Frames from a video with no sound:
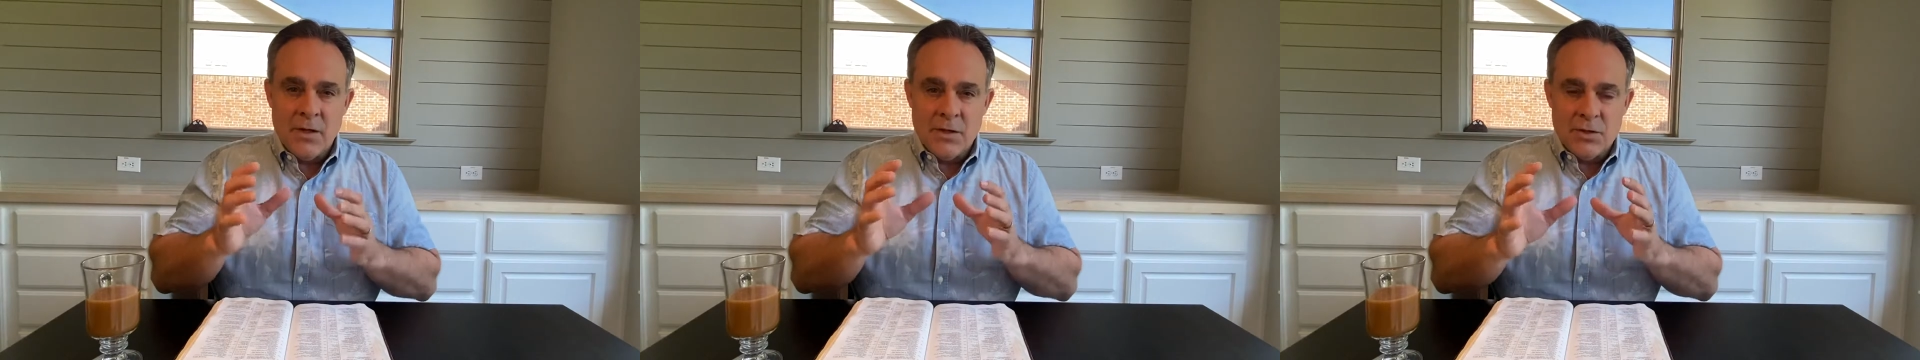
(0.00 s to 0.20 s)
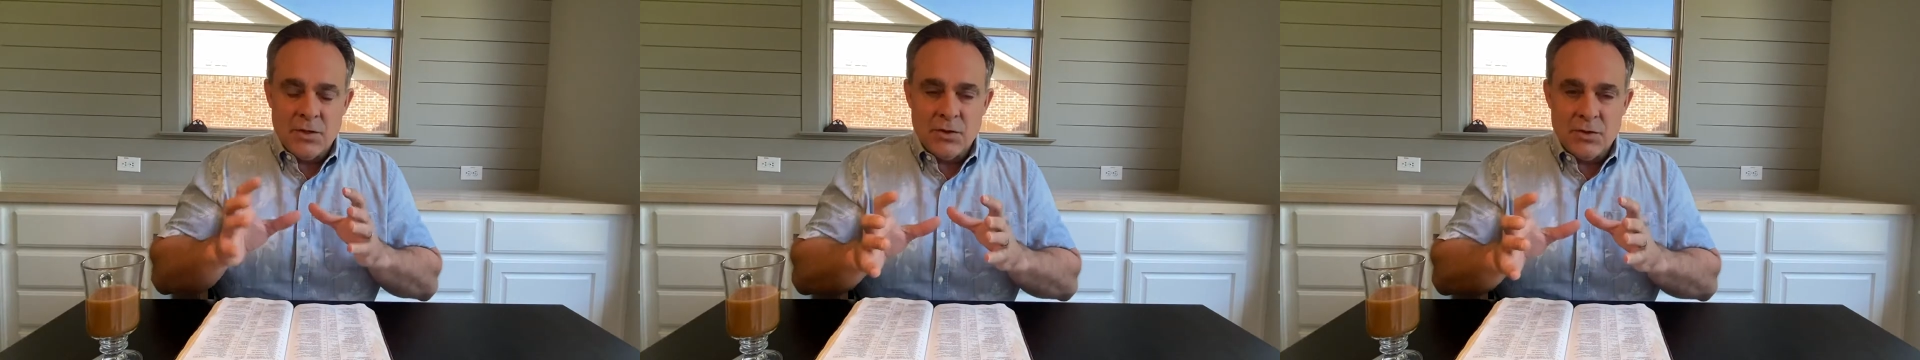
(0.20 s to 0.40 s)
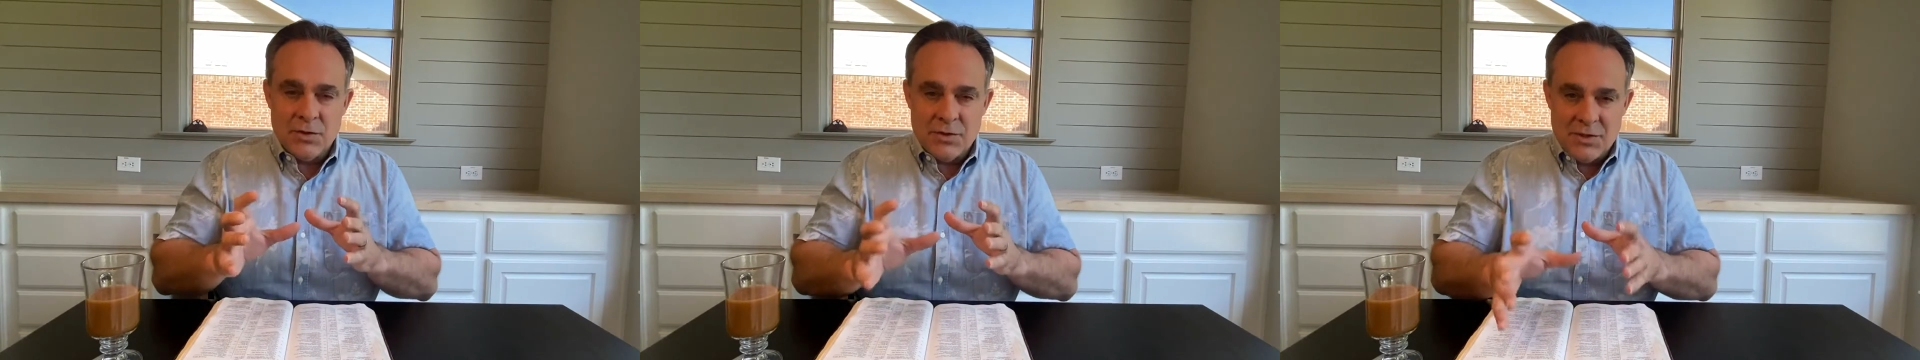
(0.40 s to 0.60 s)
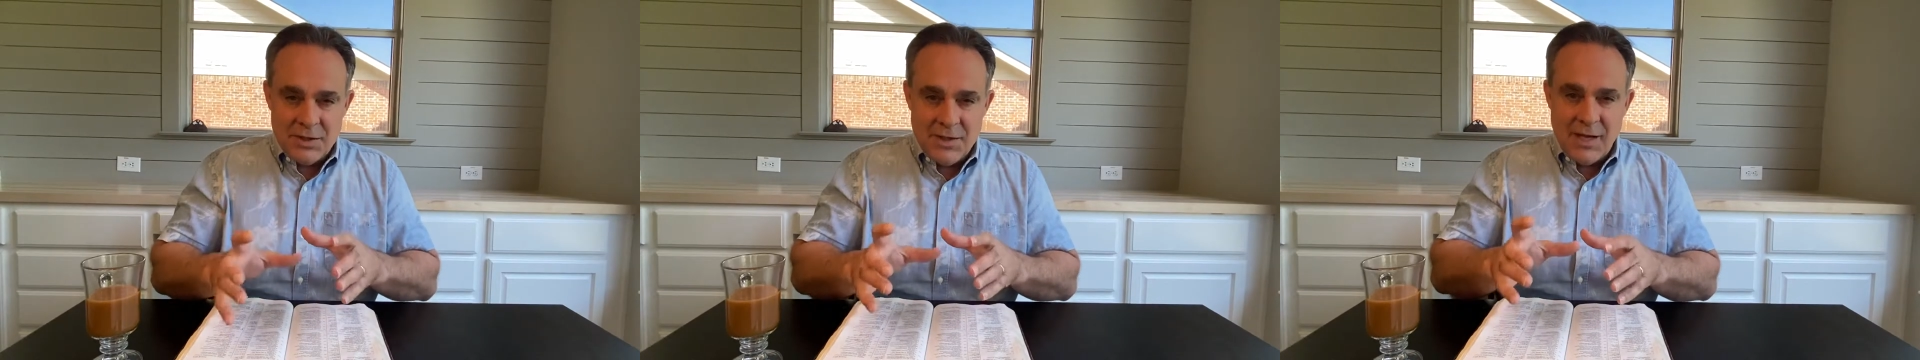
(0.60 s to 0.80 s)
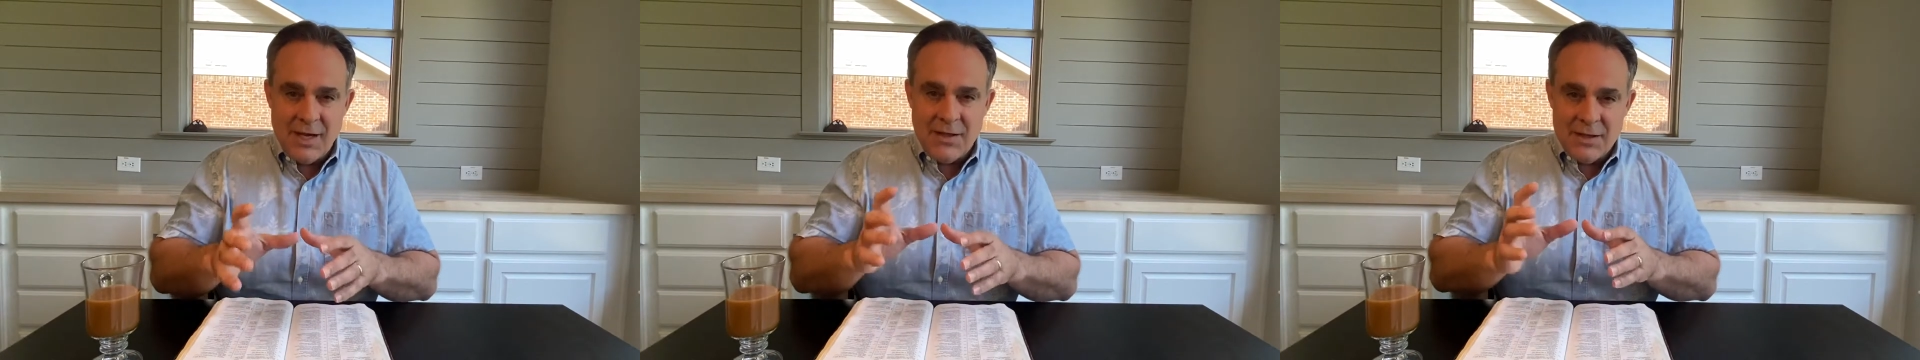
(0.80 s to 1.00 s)
So
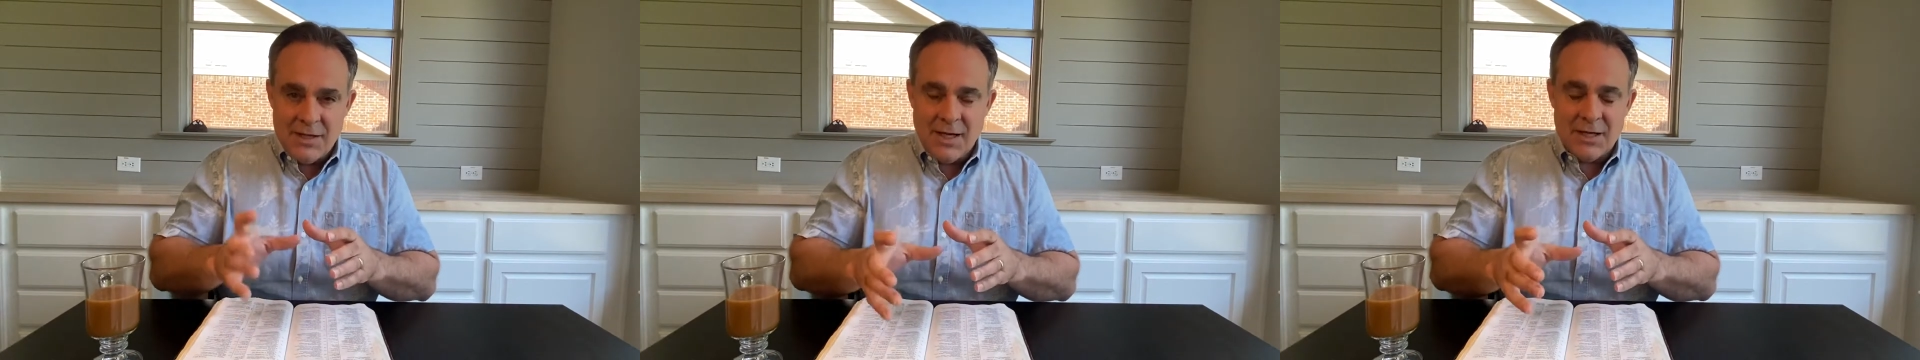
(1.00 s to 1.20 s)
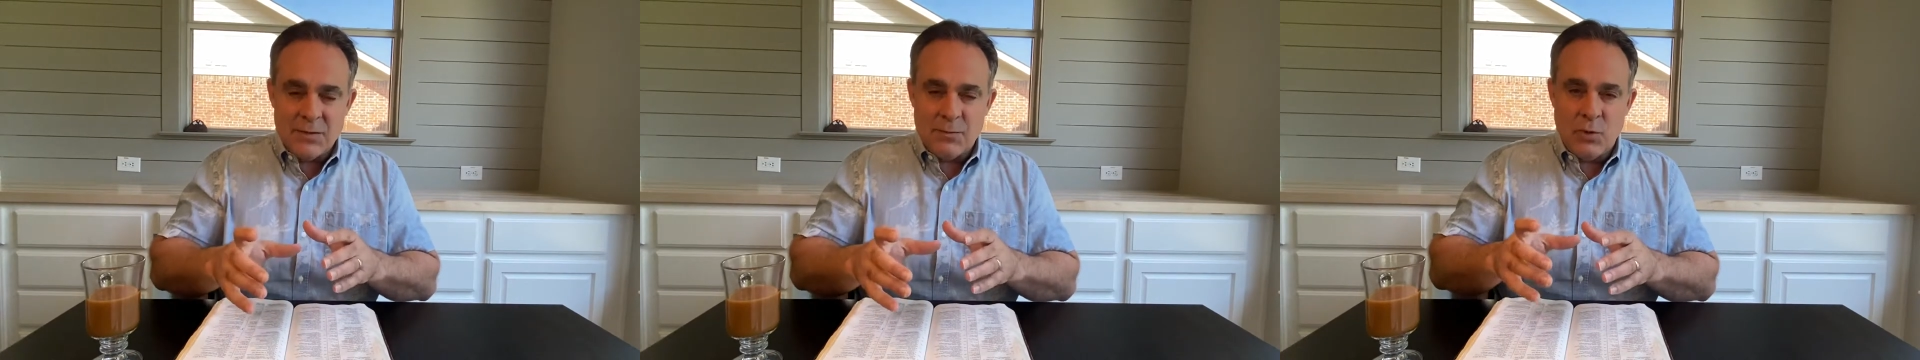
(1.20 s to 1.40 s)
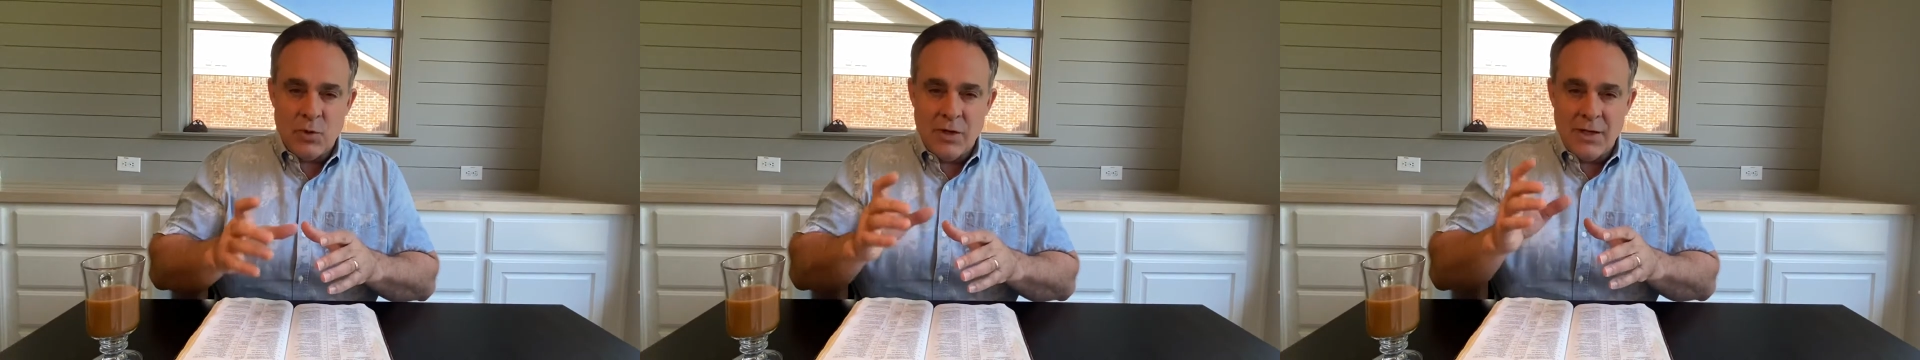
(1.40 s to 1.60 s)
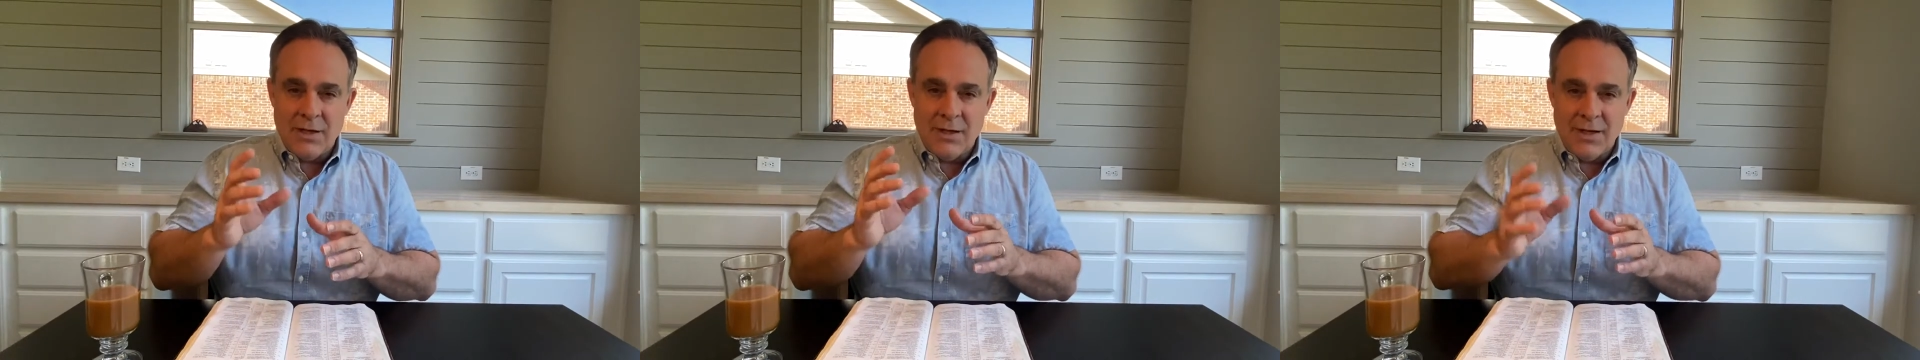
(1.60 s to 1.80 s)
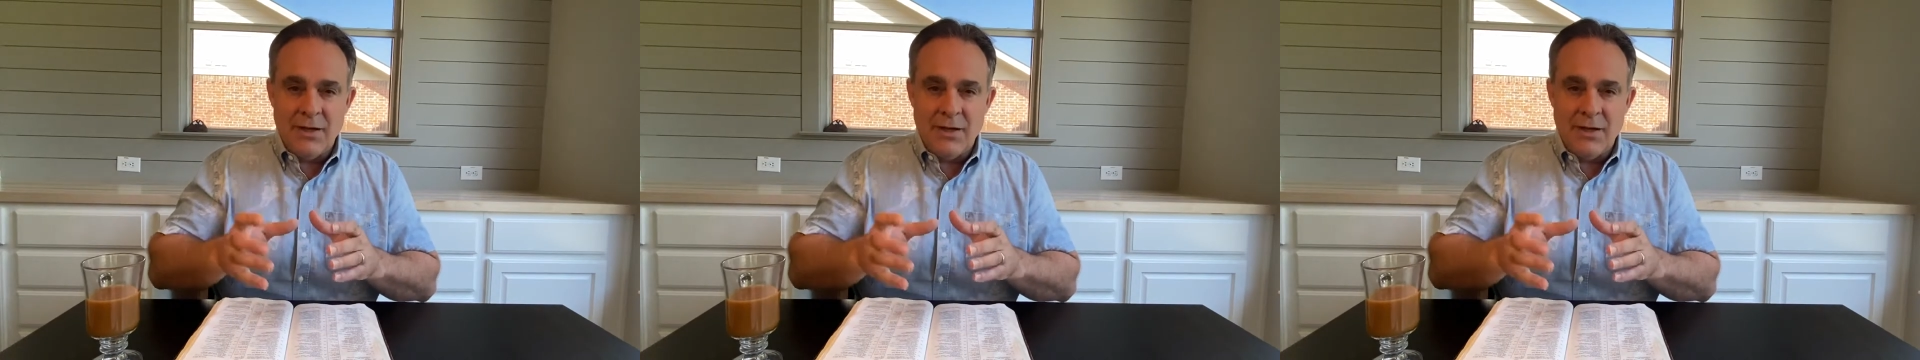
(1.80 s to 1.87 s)
today, the next point